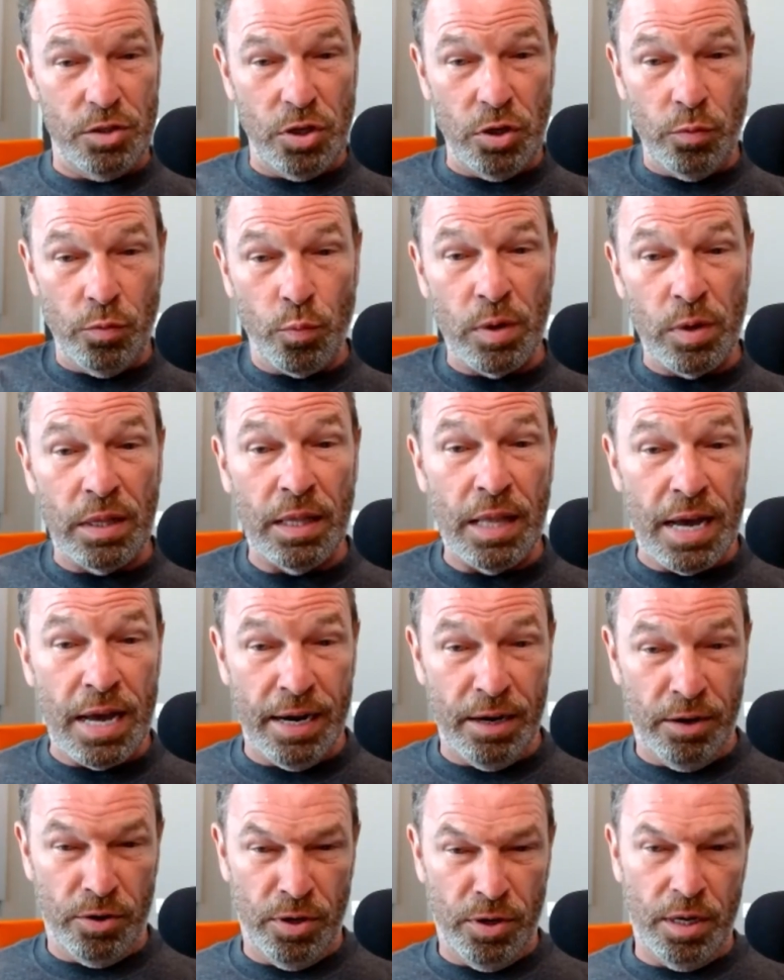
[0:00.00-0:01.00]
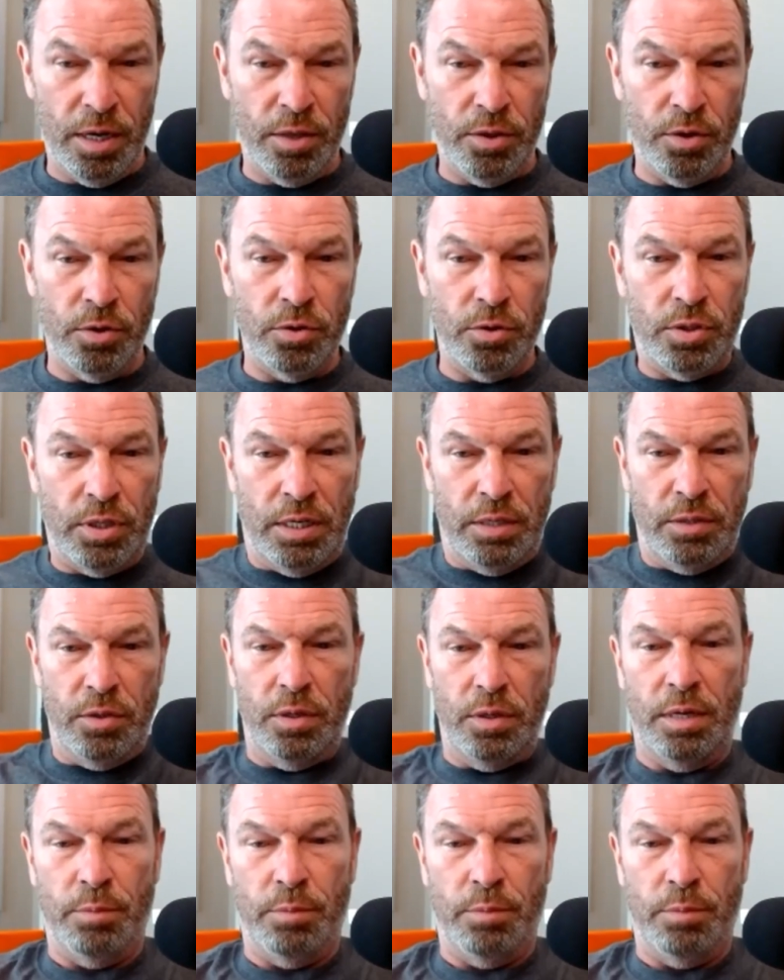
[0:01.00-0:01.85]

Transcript: to rely on others and,